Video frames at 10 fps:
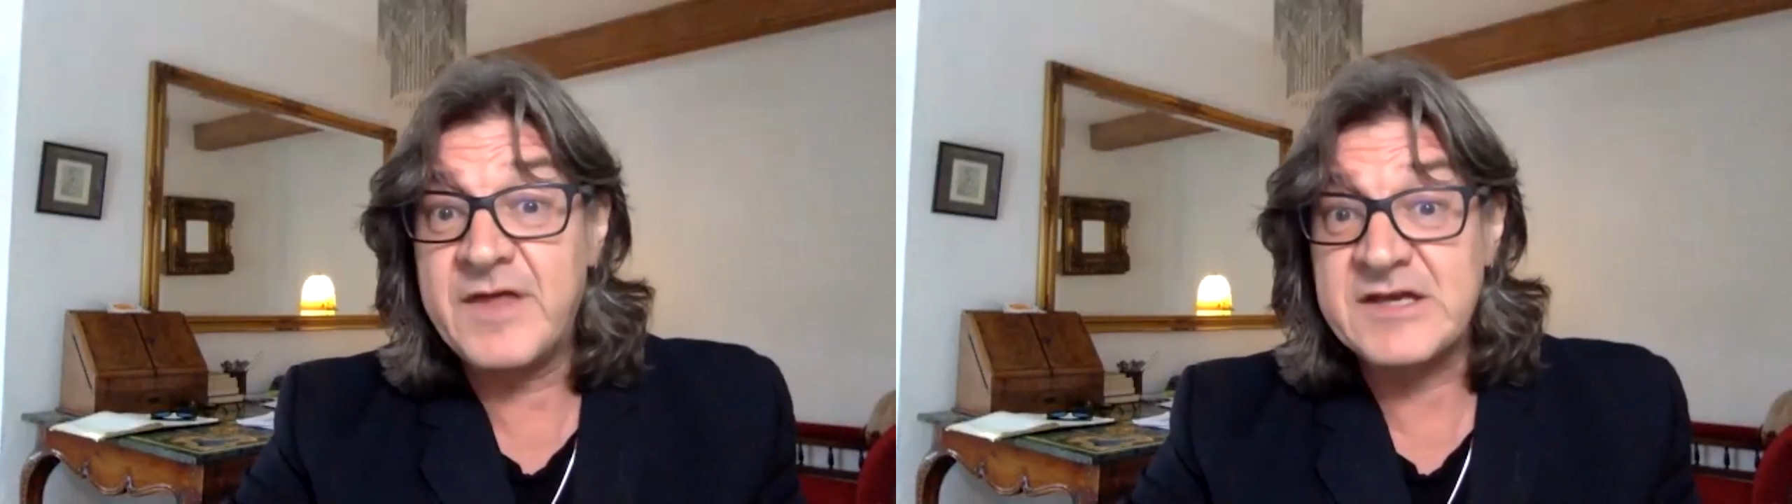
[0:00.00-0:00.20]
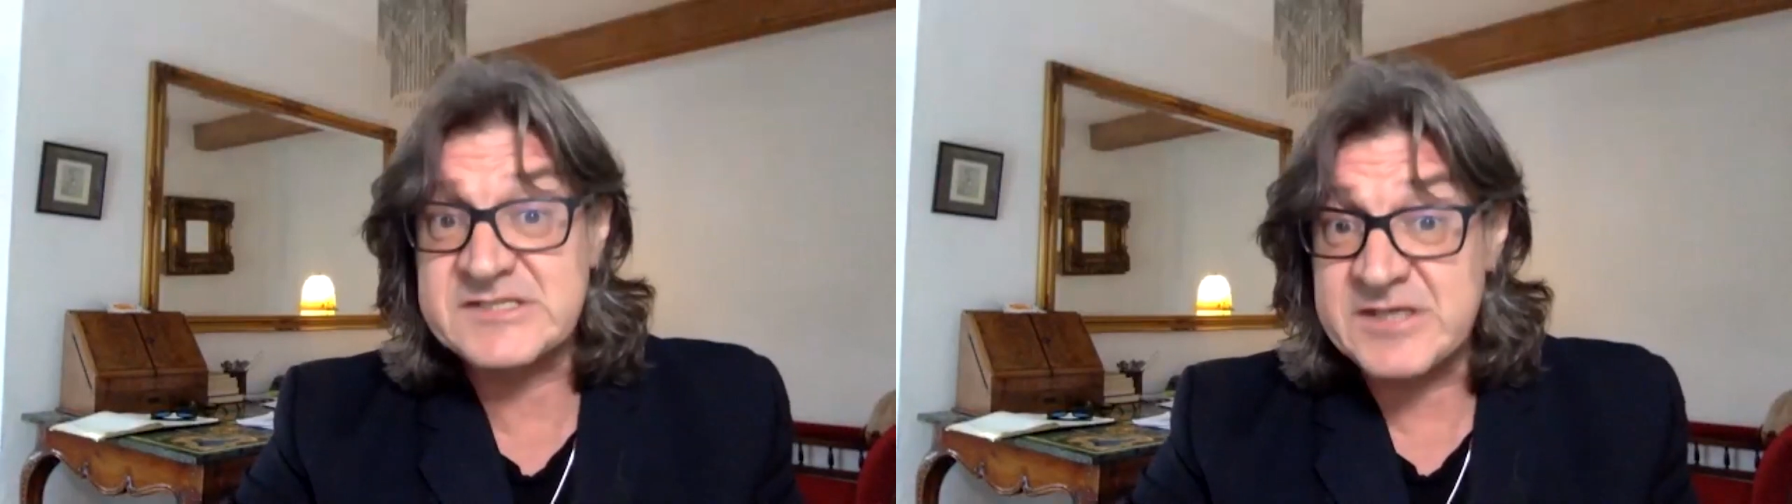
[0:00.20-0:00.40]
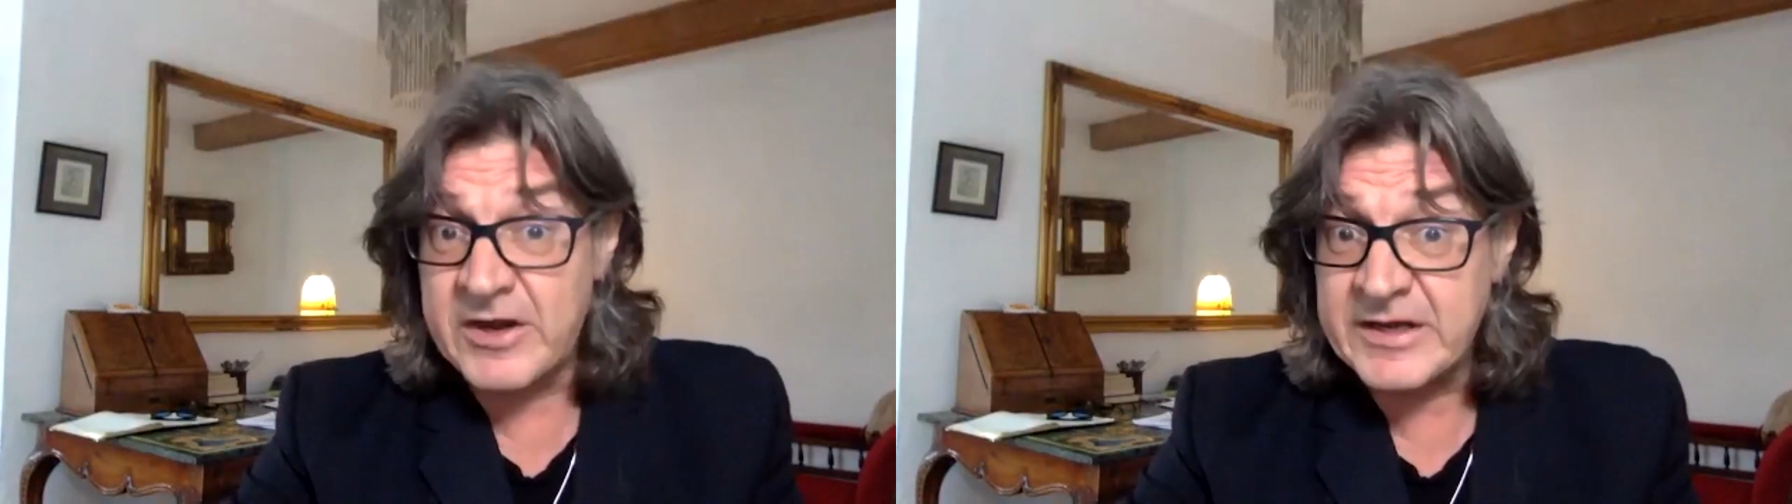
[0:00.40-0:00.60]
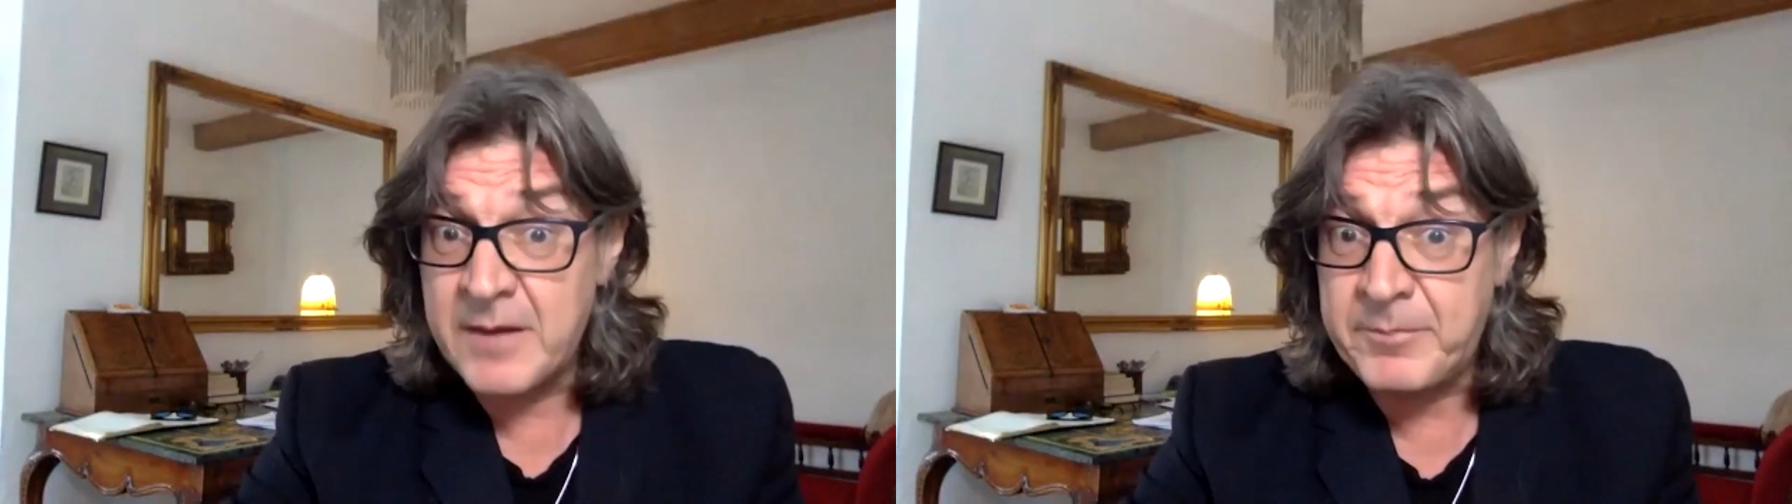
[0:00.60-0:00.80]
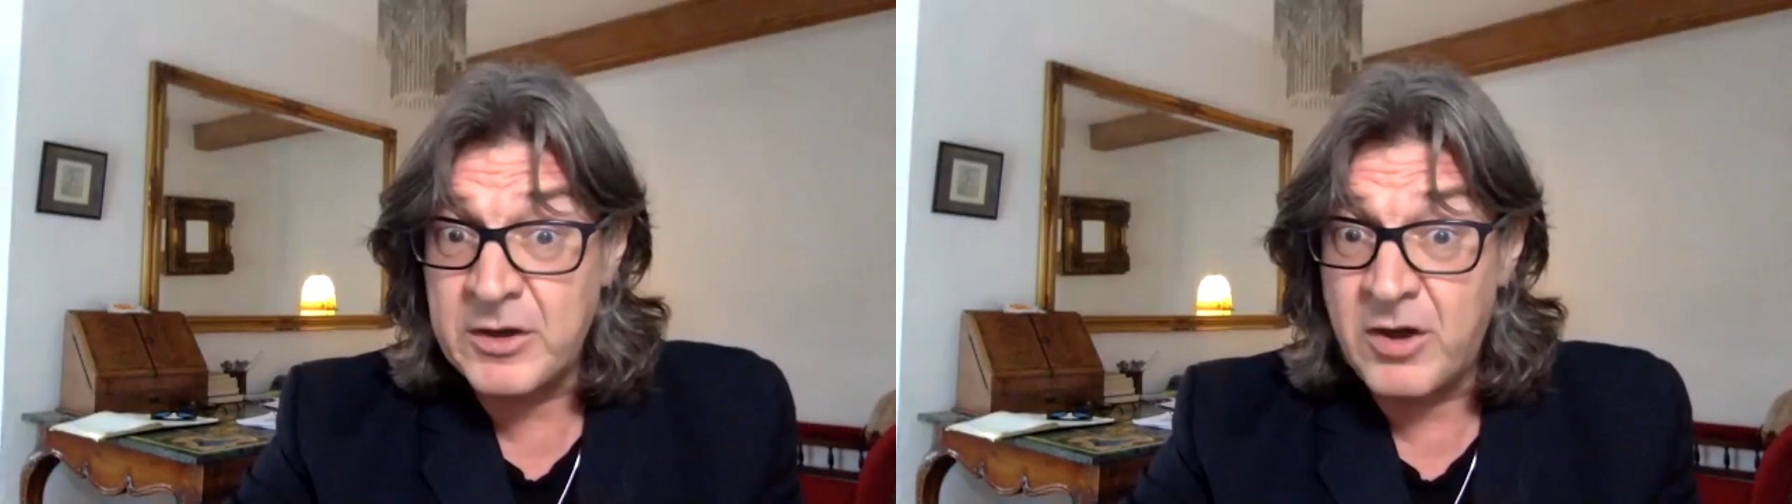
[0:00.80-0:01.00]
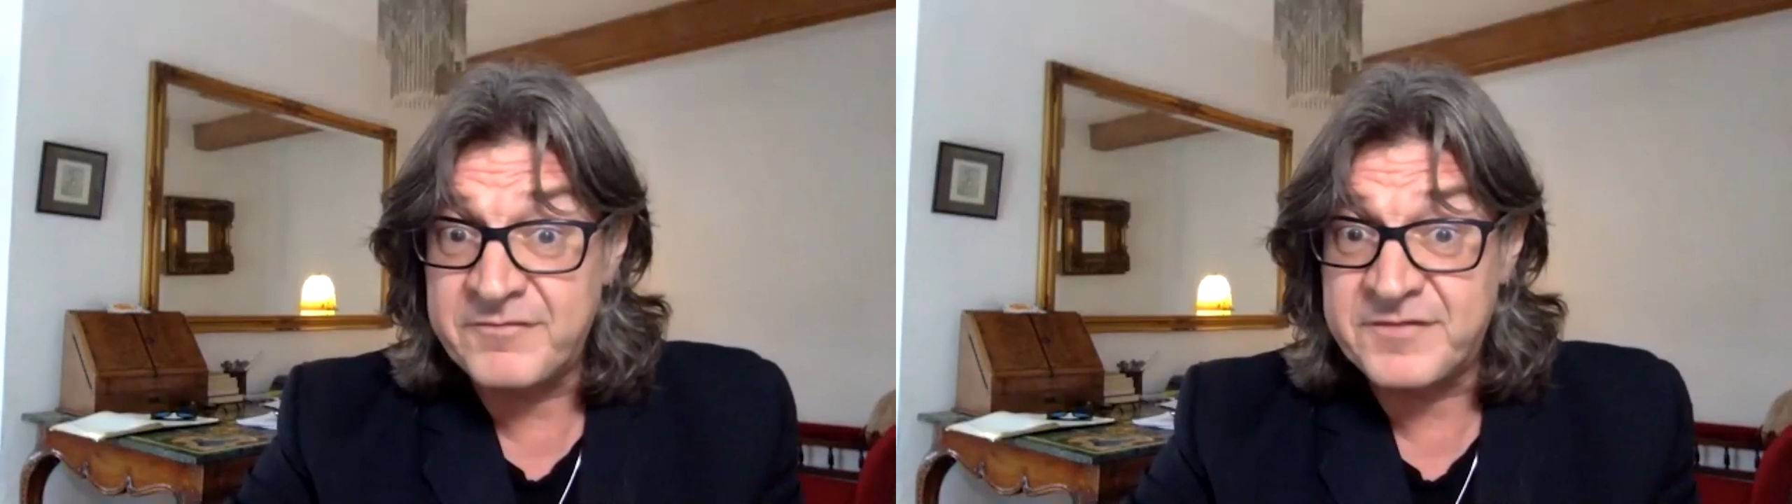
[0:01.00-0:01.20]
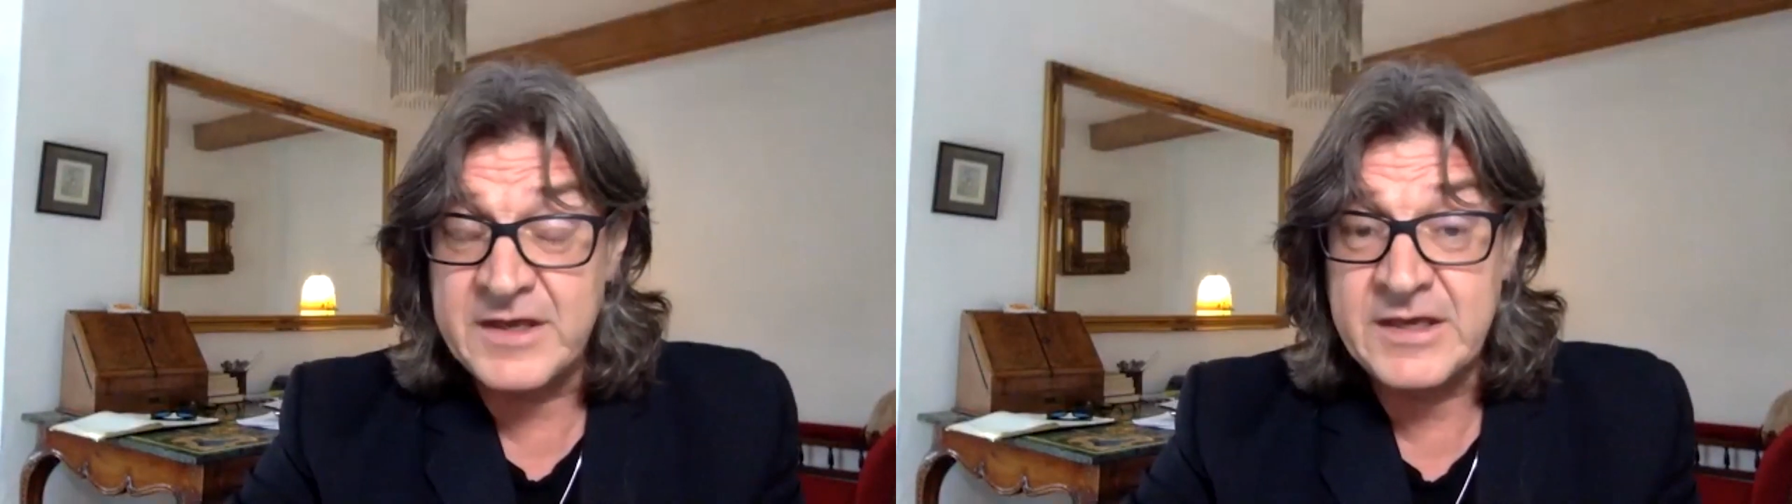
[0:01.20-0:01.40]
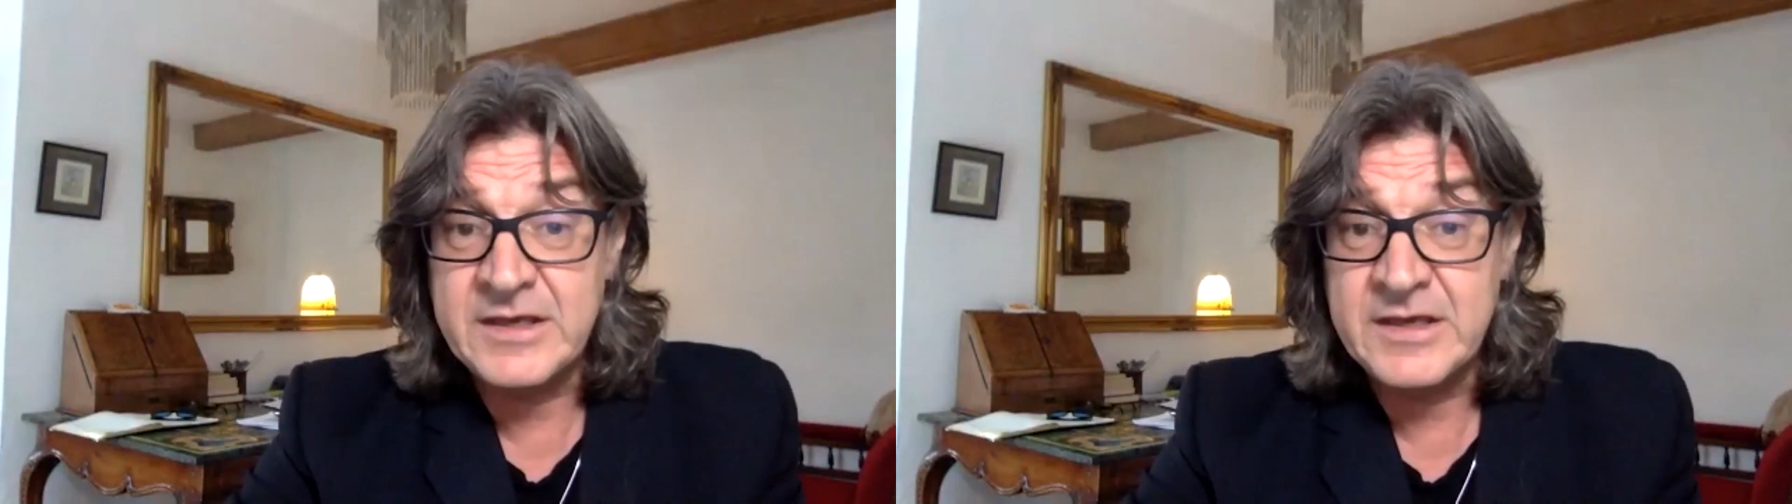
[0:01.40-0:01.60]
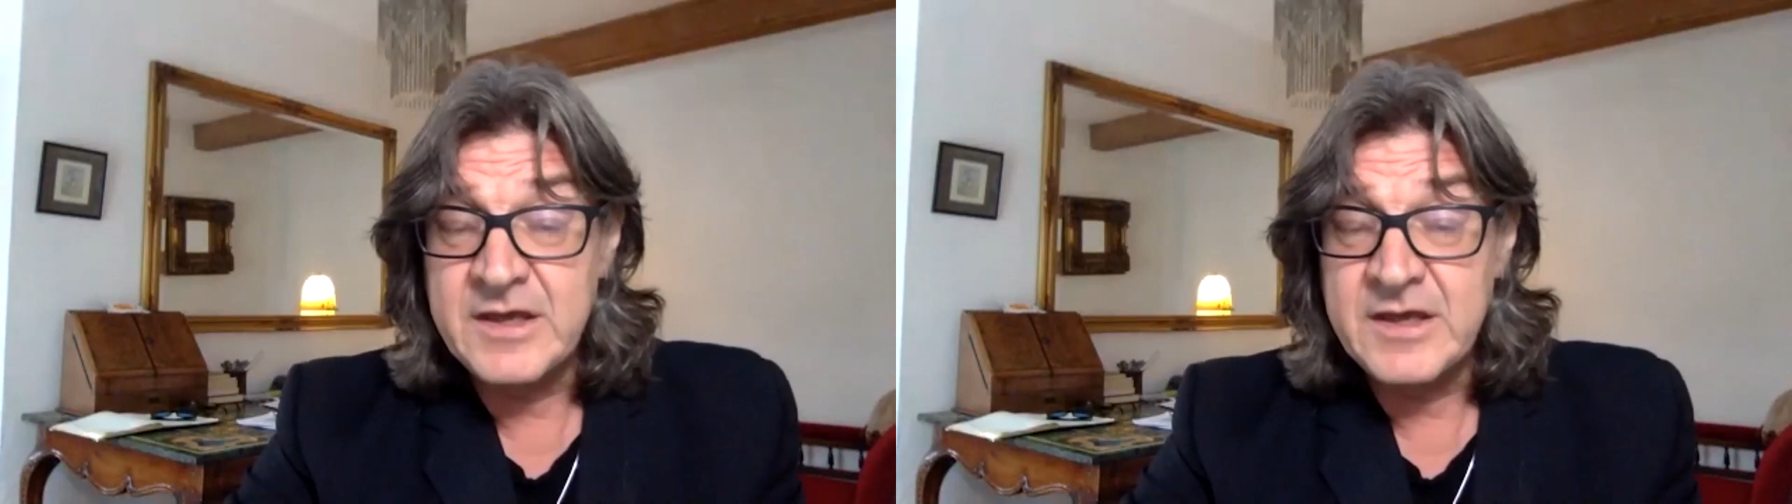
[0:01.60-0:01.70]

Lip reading: signing up a lot of the